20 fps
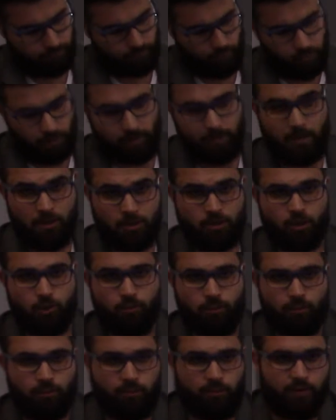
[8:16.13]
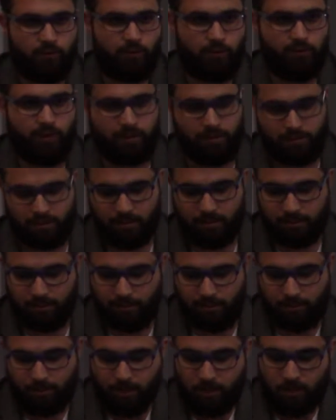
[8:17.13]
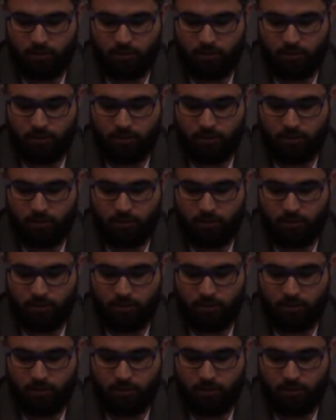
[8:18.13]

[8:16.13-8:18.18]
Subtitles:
Oh yeah, so we read, yeah.